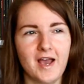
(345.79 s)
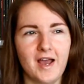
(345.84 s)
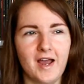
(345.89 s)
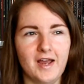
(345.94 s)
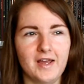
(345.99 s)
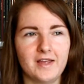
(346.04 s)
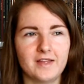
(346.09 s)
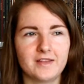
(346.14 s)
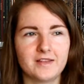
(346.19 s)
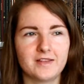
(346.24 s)

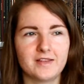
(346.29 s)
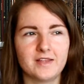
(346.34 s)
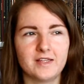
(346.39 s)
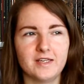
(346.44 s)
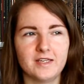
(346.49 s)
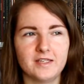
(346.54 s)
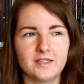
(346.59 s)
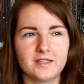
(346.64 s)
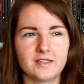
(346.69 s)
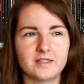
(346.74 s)
I
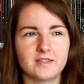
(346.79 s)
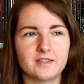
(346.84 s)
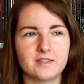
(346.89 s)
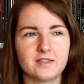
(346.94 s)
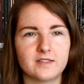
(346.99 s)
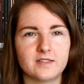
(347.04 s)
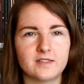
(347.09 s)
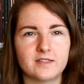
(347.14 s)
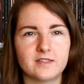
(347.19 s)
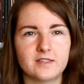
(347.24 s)
think
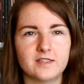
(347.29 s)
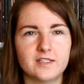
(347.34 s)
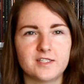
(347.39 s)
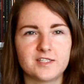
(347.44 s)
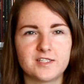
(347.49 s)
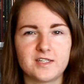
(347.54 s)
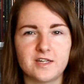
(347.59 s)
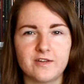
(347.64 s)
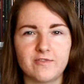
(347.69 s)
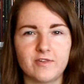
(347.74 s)

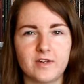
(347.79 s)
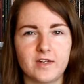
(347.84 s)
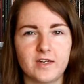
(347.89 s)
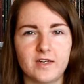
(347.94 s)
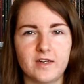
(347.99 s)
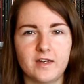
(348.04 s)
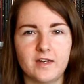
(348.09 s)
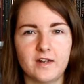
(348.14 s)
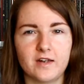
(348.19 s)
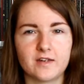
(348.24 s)
it's
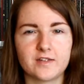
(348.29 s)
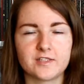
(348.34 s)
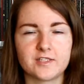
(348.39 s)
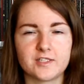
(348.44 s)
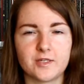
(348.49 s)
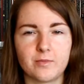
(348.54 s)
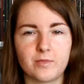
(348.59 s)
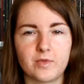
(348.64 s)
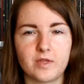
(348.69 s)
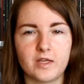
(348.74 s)
definitely not
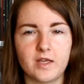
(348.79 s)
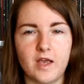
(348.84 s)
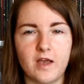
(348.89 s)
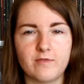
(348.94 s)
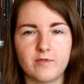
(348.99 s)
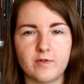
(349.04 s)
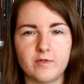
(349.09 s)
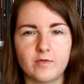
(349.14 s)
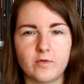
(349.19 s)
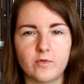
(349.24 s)
something
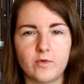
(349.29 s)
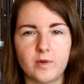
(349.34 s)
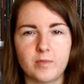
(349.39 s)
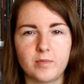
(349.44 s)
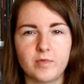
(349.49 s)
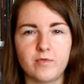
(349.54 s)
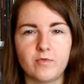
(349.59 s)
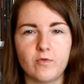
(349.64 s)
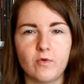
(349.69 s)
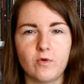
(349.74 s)
I've ever
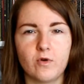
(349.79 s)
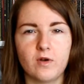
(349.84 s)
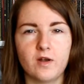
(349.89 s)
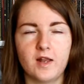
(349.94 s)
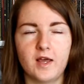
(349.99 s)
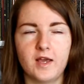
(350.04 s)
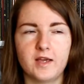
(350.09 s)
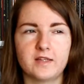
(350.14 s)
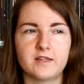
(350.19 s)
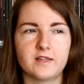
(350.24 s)
read before,
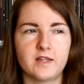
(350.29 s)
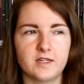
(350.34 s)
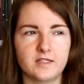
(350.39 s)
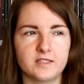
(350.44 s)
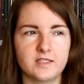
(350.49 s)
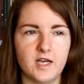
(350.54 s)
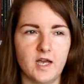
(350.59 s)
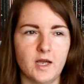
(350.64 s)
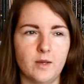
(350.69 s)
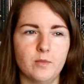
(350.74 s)
like
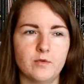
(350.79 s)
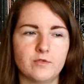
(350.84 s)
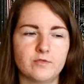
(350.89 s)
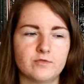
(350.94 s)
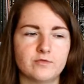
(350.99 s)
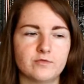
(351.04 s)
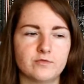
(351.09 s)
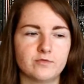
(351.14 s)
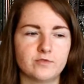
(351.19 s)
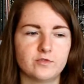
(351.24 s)
that type of
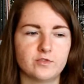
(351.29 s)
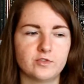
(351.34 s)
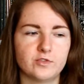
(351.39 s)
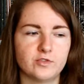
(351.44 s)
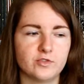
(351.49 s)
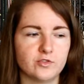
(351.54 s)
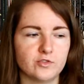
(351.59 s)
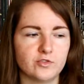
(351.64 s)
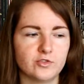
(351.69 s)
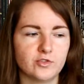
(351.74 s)

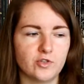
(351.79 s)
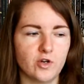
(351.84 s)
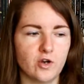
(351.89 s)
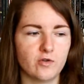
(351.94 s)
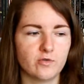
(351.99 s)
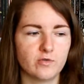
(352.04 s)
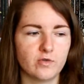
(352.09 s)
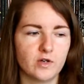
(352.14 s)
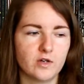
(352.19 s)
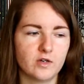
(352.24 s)

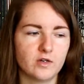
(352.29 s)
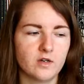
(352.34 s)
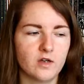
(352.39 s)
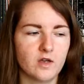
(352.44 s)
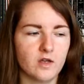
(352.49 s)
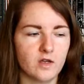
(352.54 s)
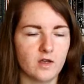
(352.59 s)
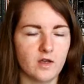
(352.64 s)
genre.